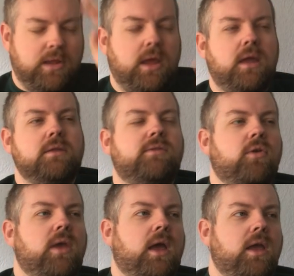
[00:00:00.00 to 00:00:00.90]
And so
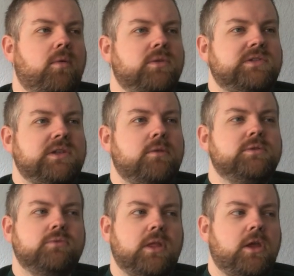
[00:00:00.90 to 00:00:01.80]
yeah, it was
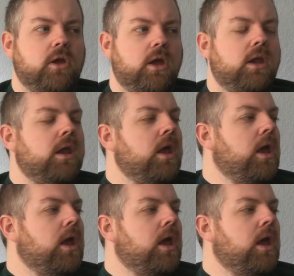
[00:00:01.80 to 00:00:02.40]
really good.